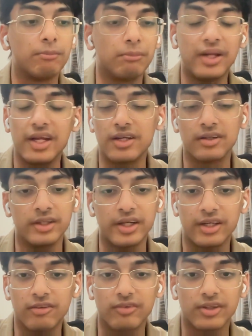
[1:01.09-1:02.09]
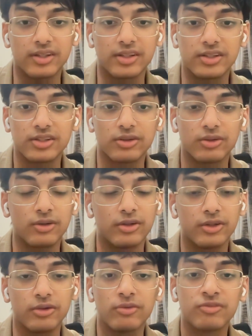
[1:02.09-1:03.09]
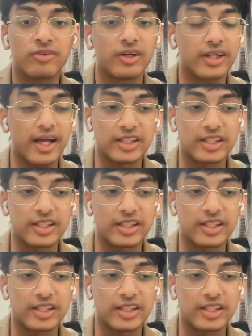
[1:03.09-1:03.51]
meet and greet events or fun